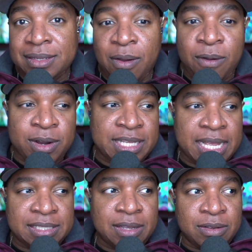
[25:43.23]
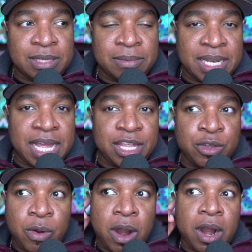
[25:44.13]
Or is that or something that
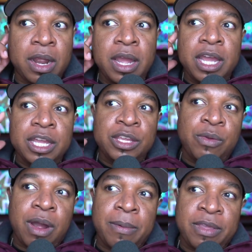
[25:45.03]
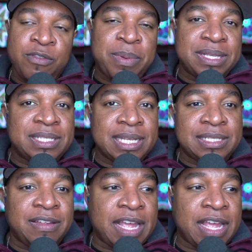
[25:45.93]
you've been sensitive